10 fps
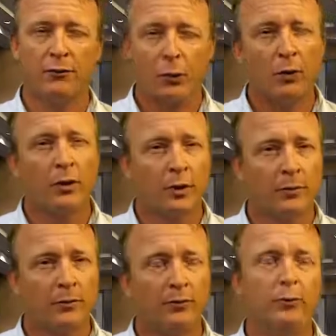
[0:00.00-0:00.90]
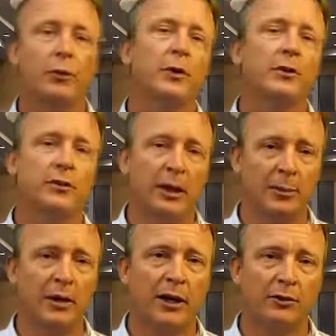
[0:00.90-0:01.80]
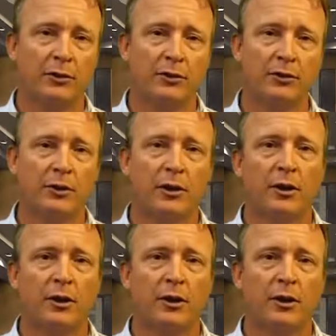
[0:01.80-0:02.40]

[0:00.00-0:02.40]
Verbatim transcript: forum for real estate appraisers.